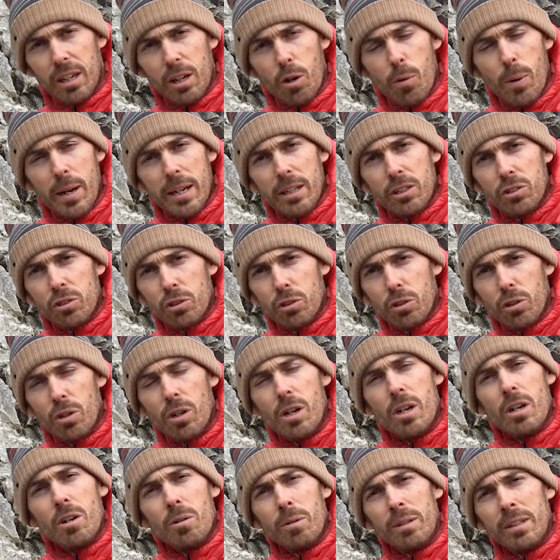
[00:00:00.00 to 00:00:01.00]
a quick draw
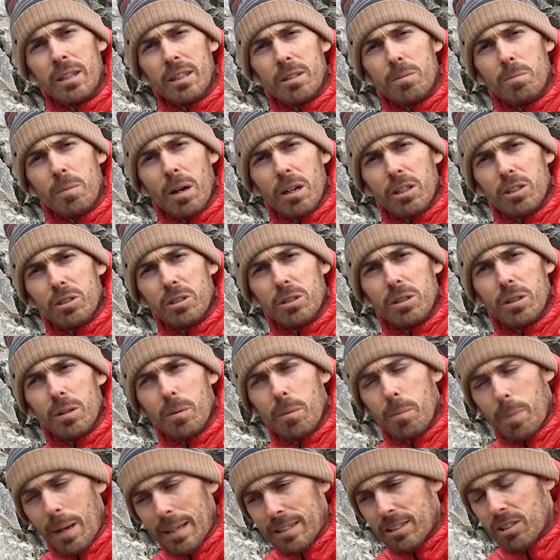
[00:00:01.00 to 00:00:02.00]
when there's much
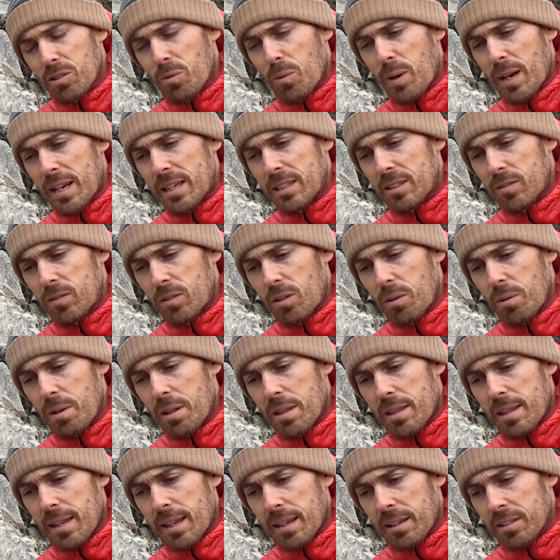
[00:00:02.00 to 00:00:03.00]
better ways of
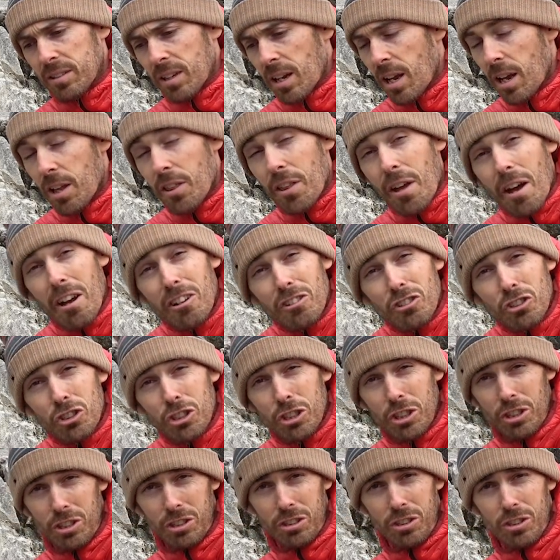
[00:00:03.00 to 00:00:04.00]
doing things that are
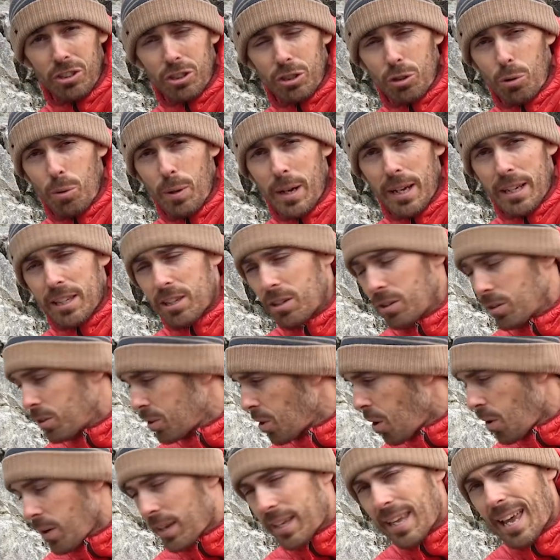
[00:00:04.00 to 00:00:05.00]
just as quick. You're
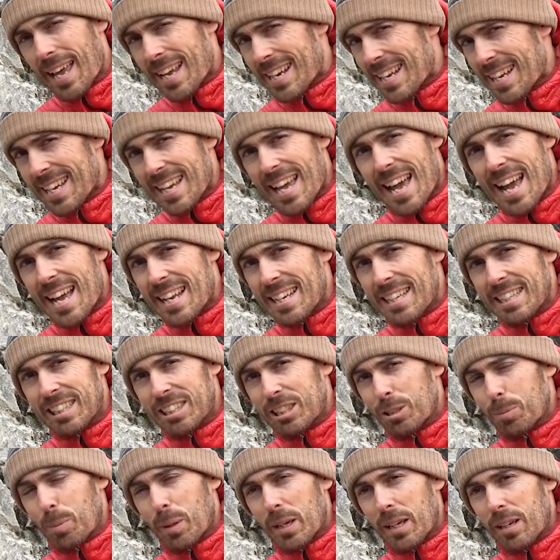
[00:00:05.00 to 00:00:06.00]
not gaining any
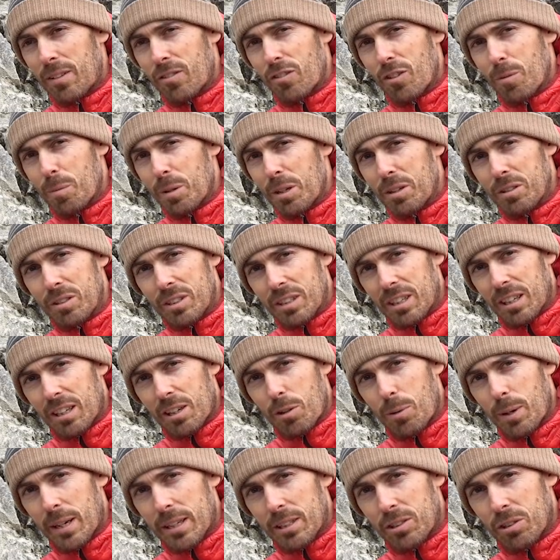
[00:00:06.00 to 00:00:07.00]
speed from using a
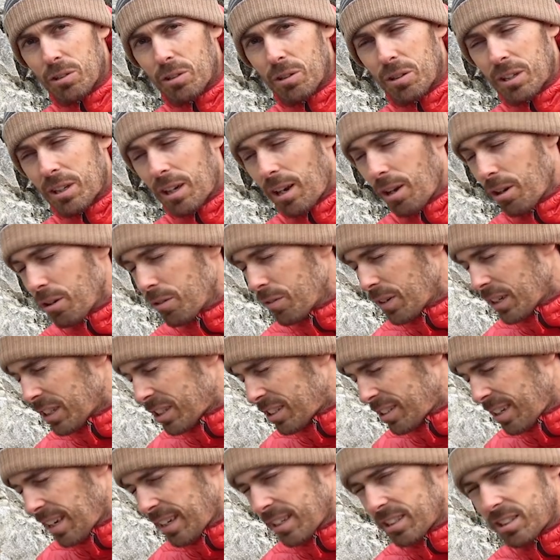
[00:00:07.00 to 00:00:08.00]
quick draw.
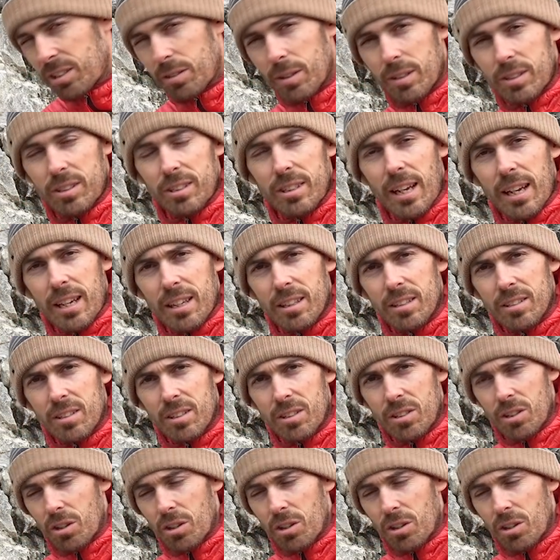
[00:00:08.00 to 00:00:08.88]
Clovitch takes you a second to